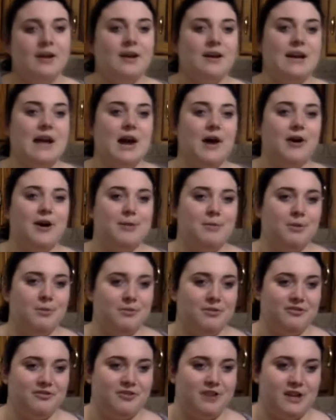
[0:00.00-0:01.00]
Now, I'm
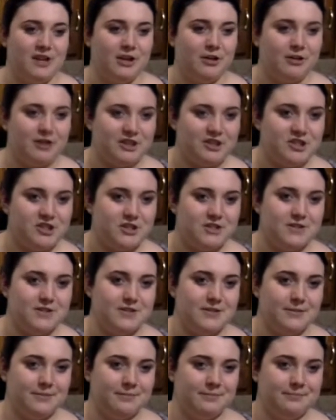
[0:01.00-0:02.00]
open for any
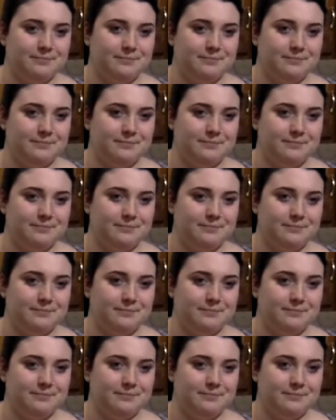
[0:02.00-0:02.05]
questions.